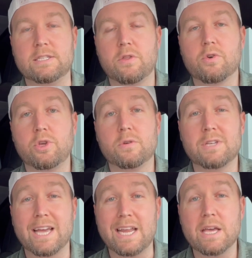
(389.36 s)
either
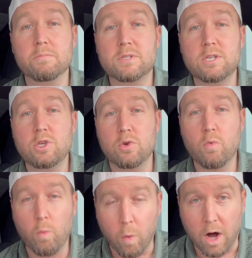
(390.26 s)
using an
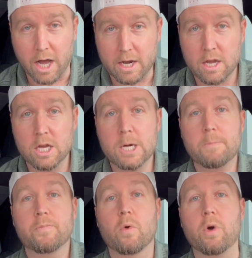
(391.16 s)
MCU1,
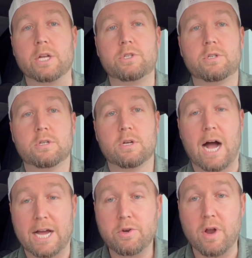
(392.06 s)
which
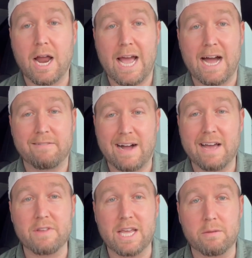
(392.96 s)
I do not have. I
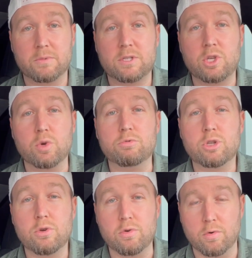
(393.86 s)
have an
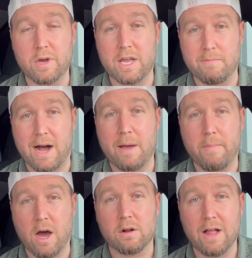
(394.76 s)
MCU2 in my
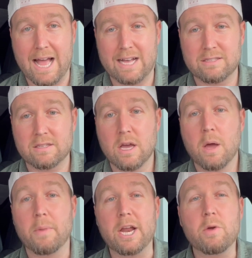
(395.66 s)
Model S.
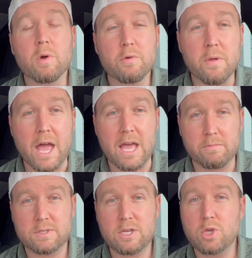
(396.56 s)
But anyone with an
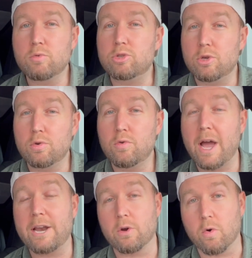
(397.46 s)
MCU2
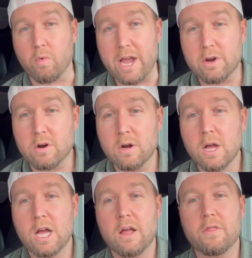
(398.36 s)
and greater,
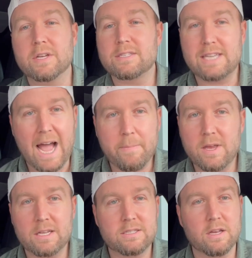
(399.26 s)
the
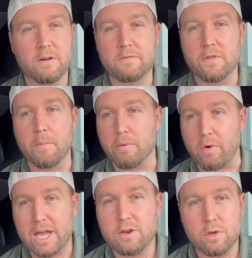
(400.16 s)
snappiness of the
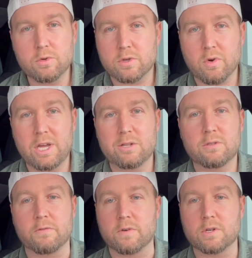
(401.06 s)
brand new
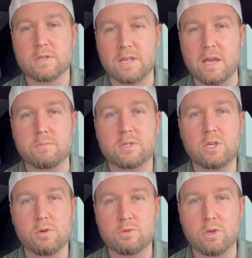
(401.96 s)
screens versus the
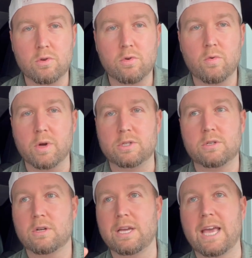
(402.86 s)
MCU2,
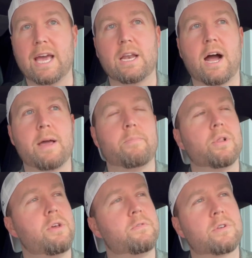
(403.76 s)
which again, I
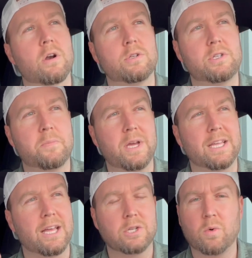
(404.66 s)
believe started shipping
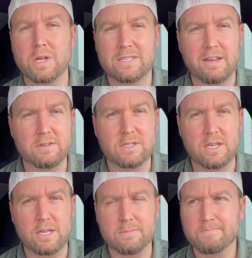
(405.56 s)
in like
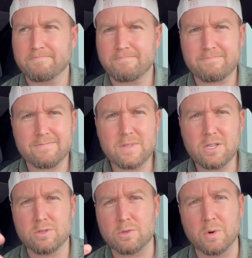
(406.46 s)
2017.
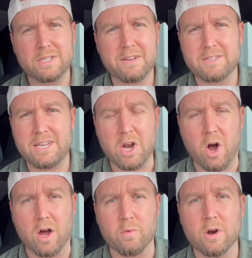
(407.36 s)
So 2017
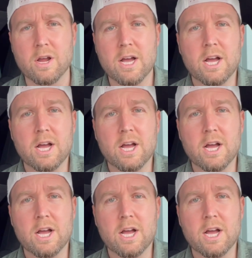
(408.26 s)
onward,